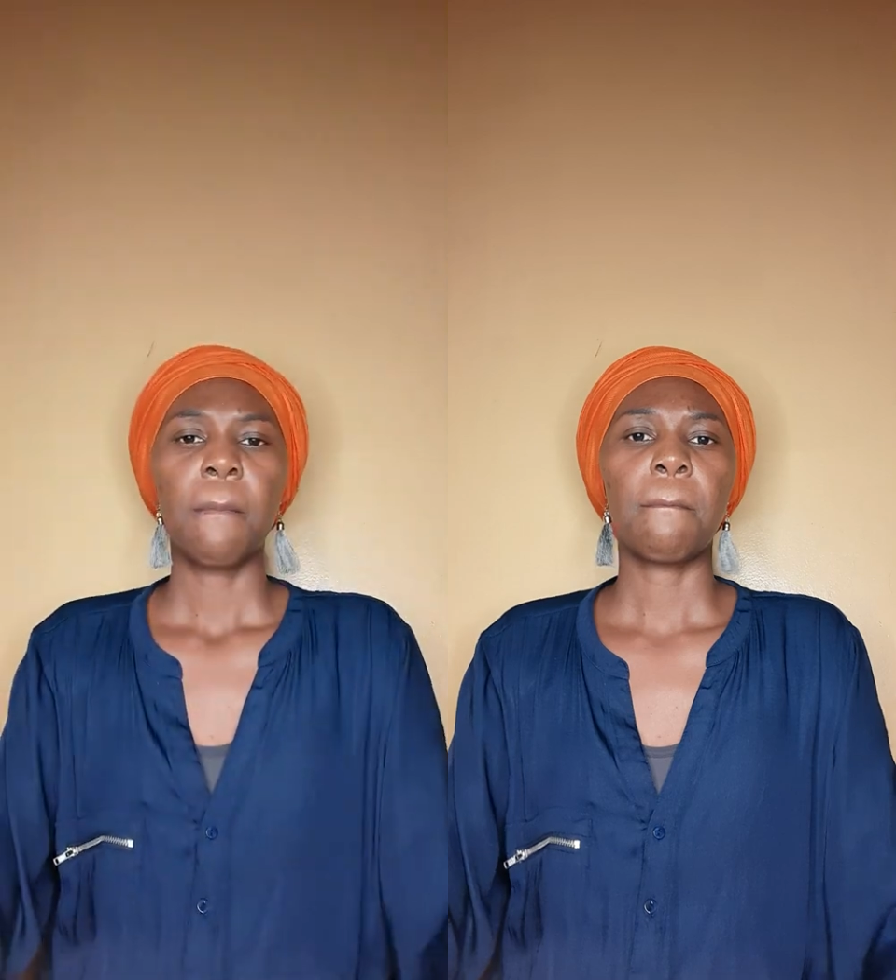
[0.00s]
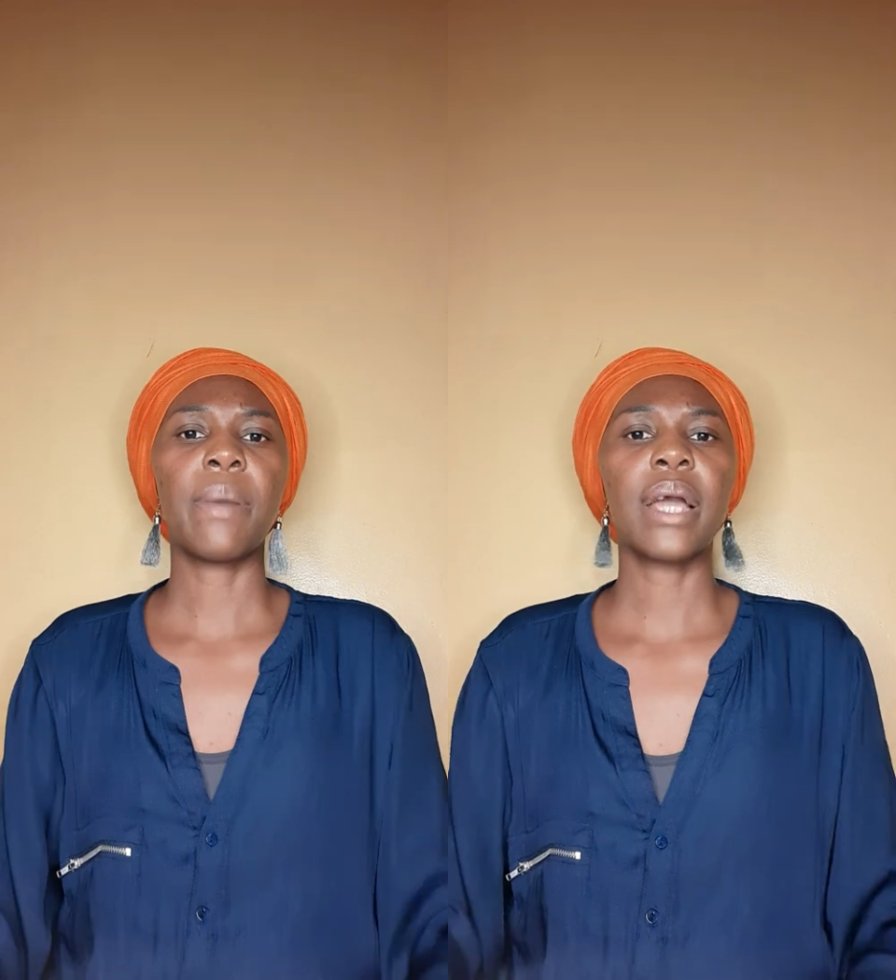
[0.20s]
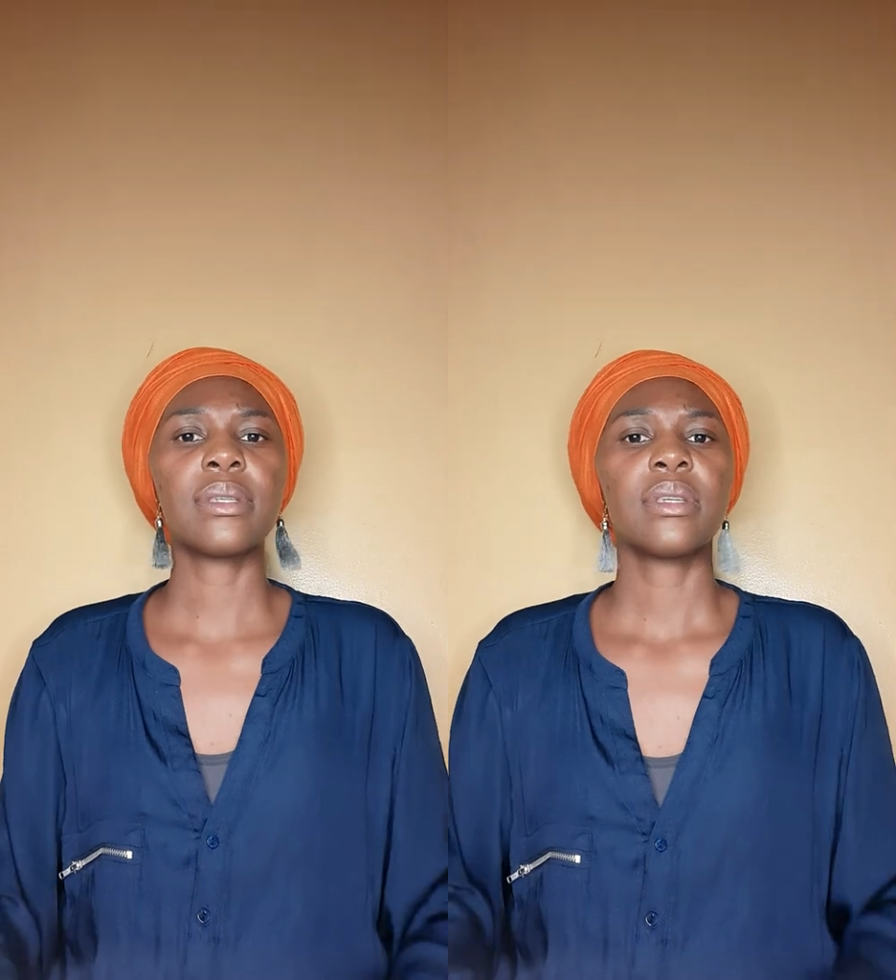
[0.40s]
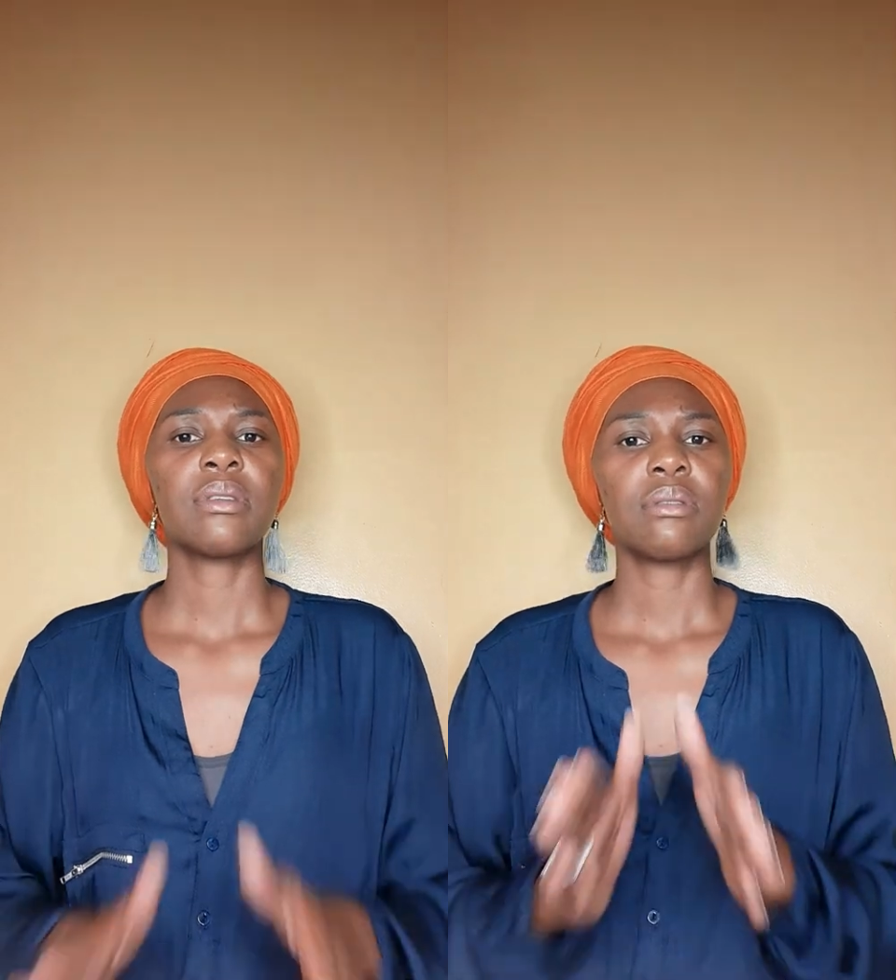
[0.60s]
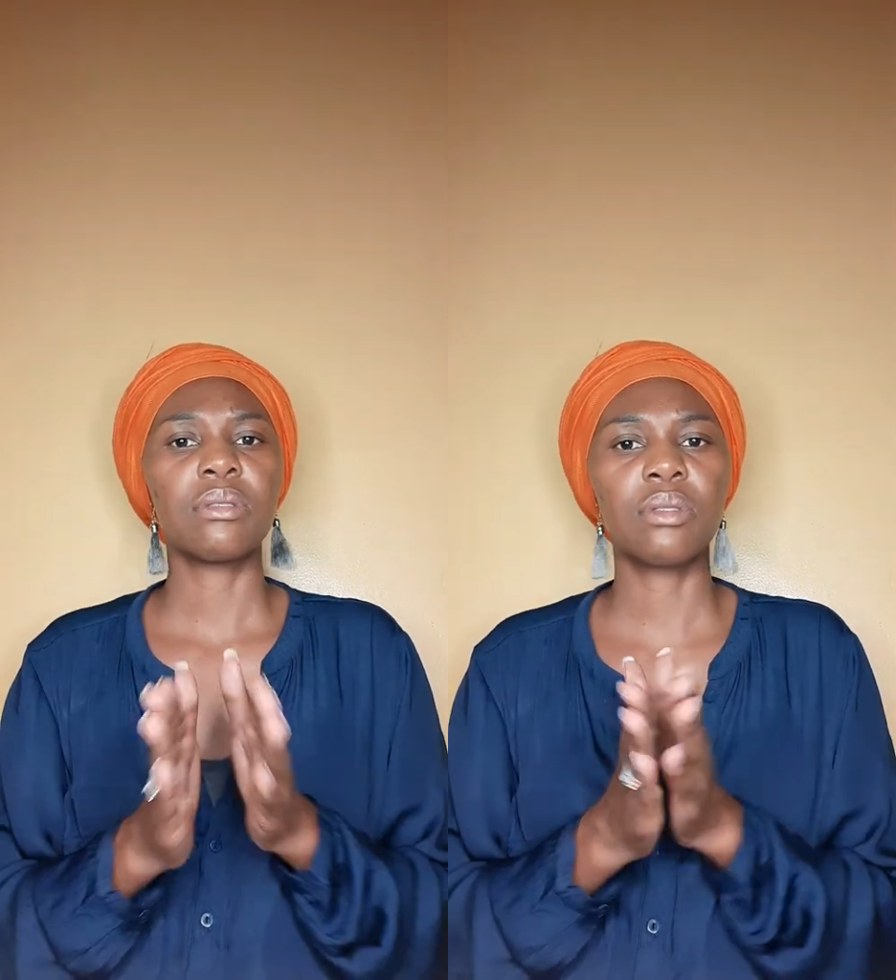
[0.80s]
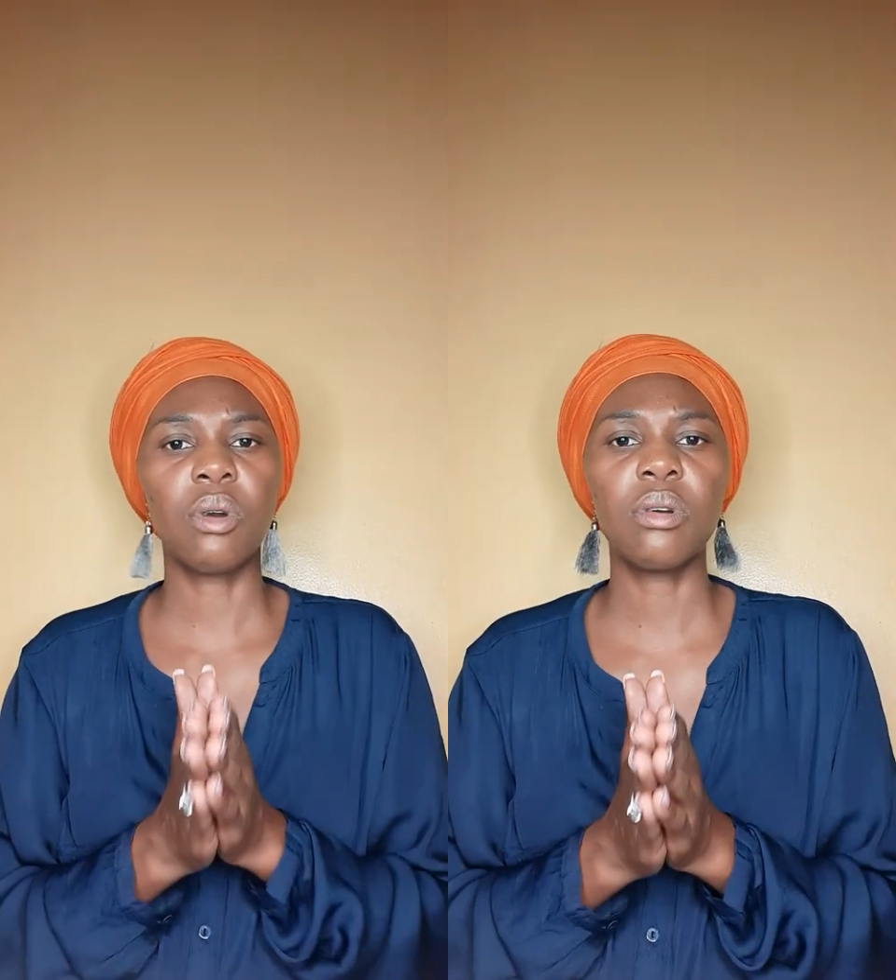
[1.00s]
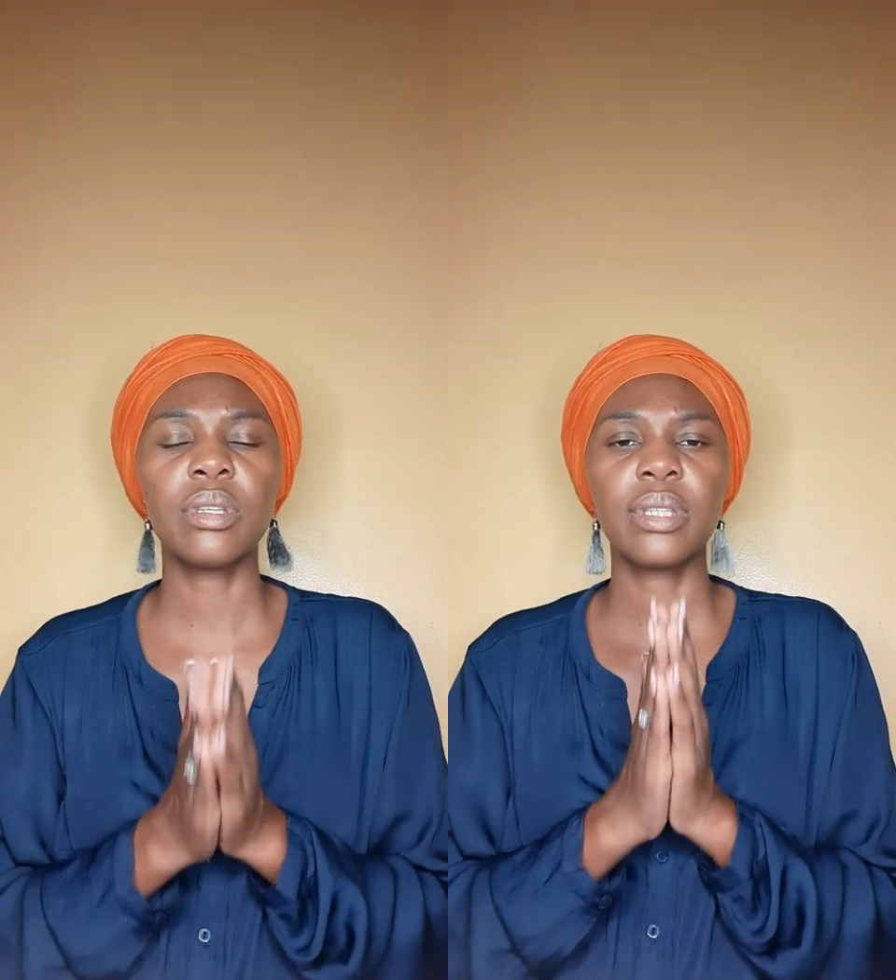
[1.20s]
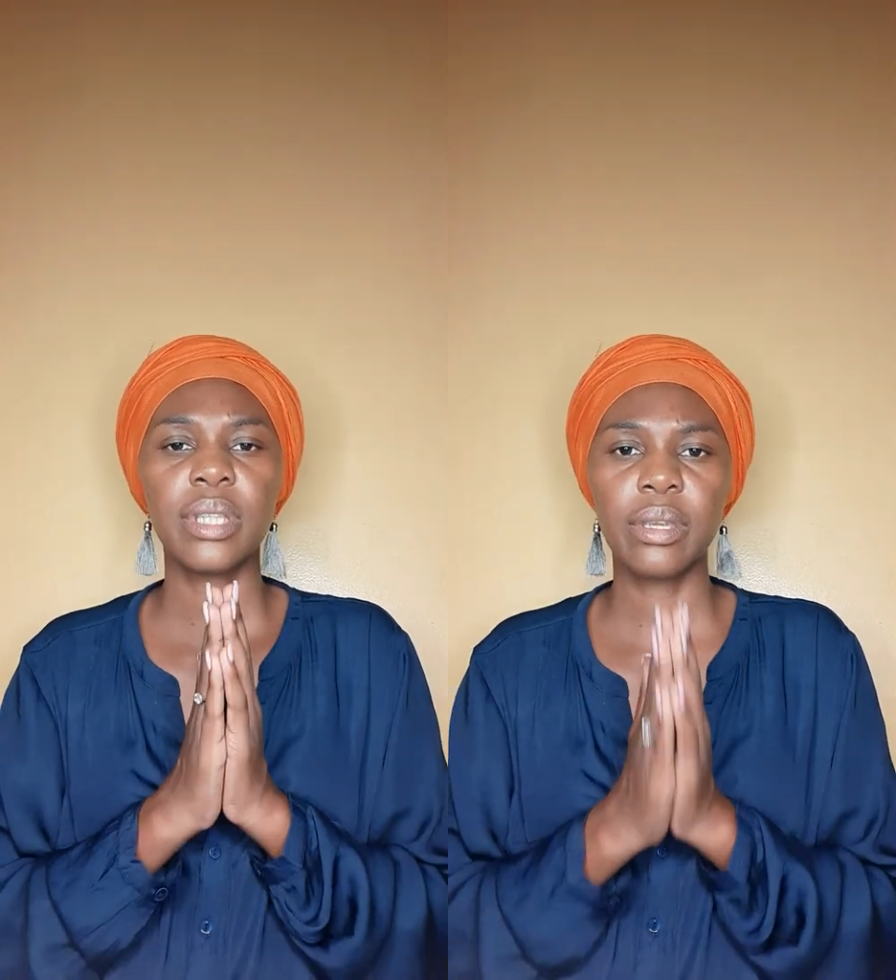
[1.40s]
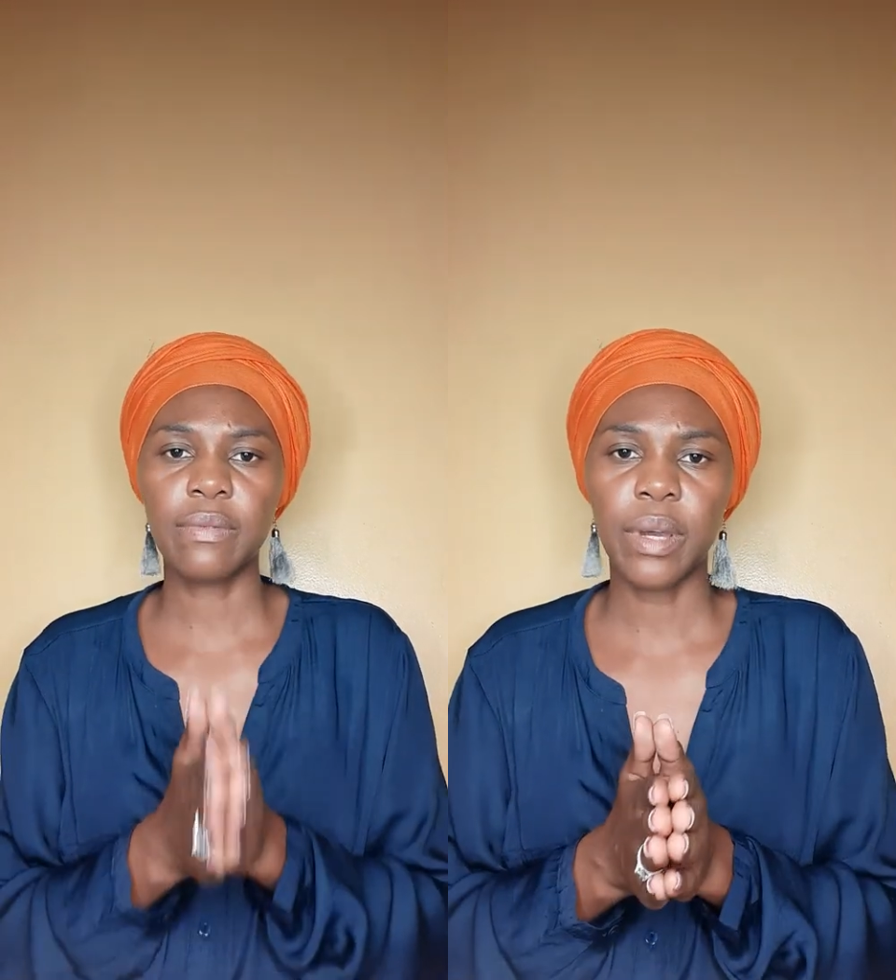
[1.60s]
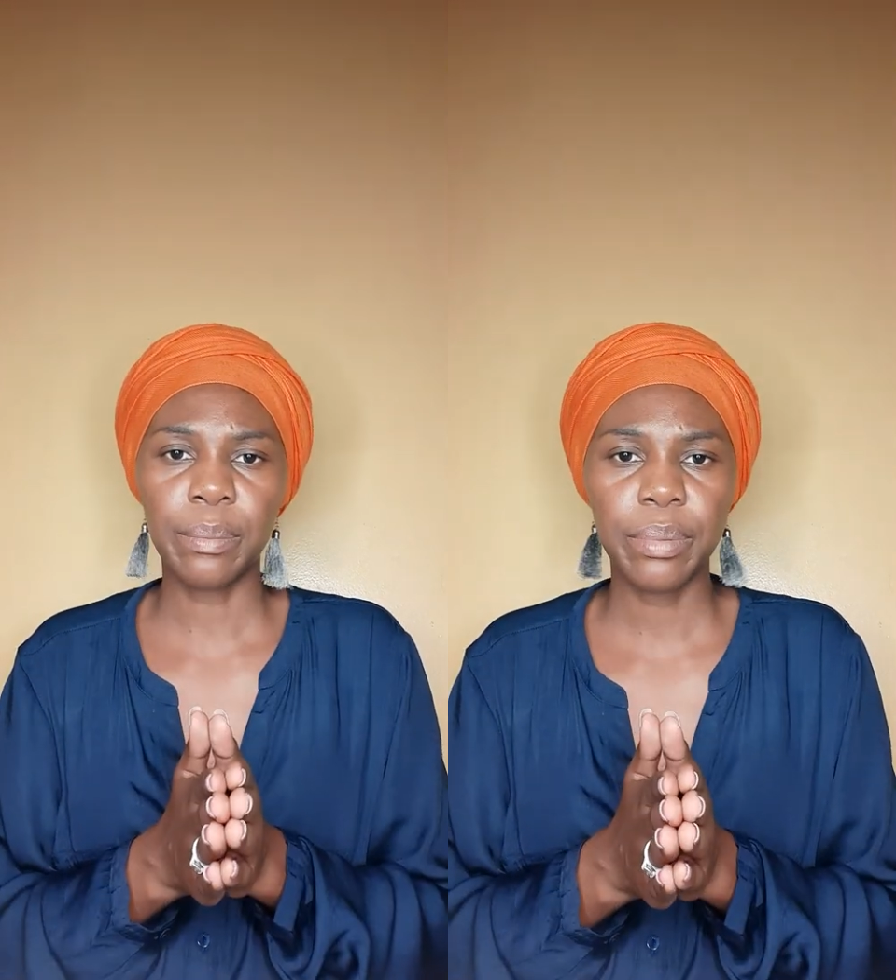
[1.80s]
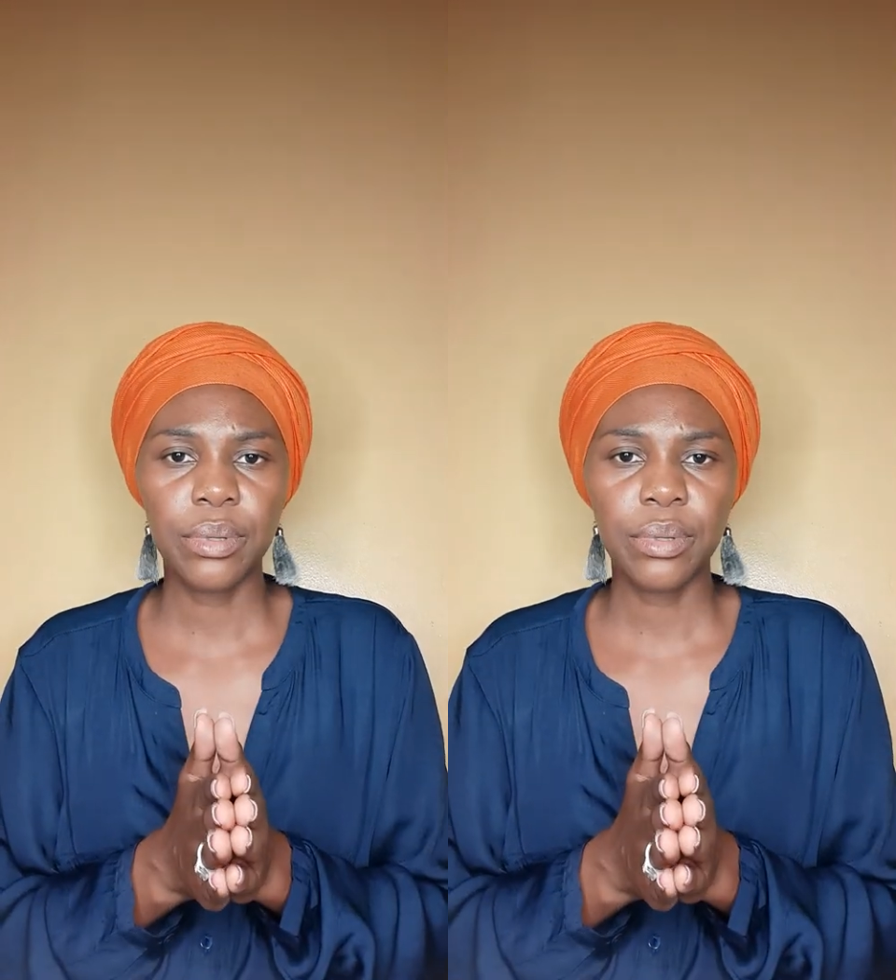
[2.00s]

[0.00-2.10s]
But don't give up.